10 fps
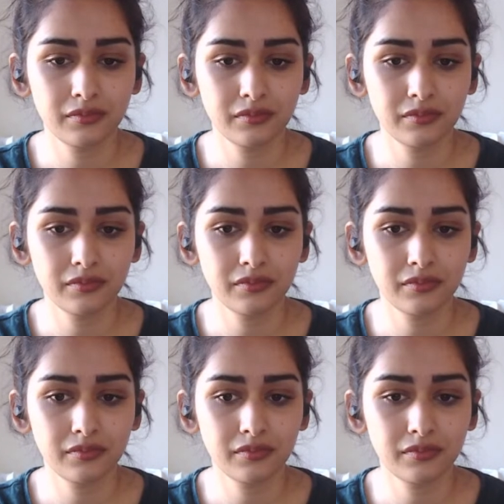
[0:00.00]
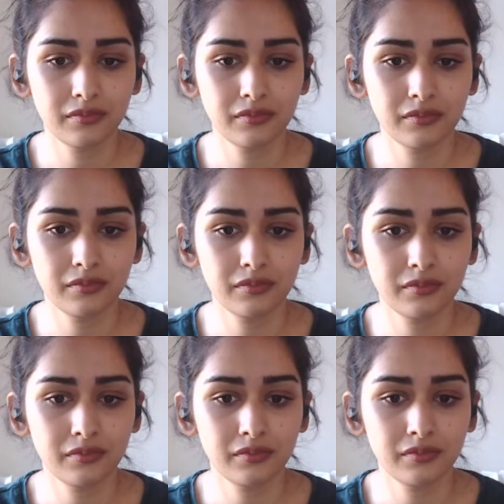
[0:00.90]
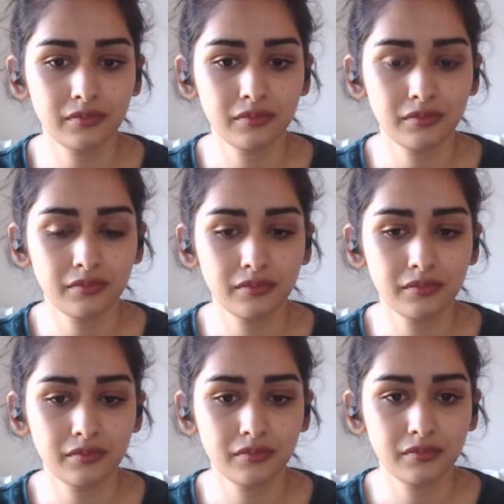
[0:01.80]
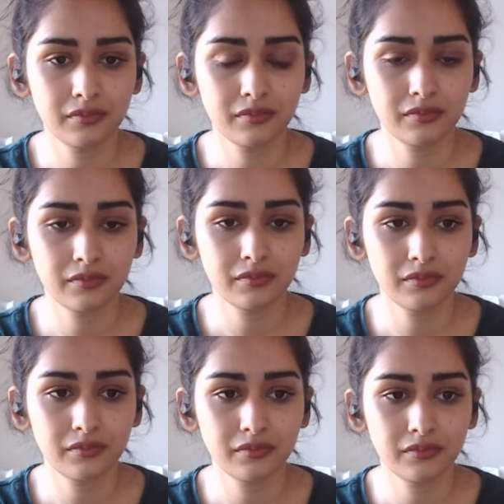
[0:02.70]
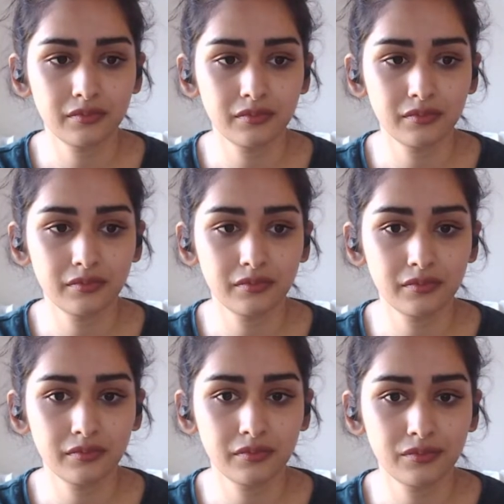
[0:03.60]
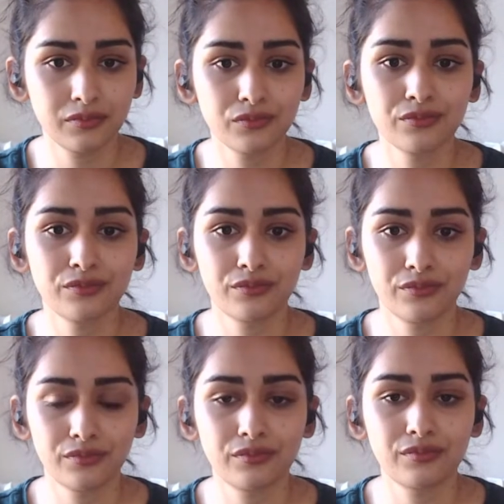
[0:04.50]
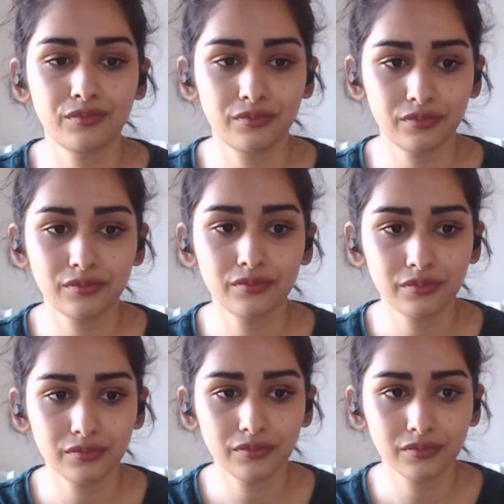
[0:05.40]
(not speaking)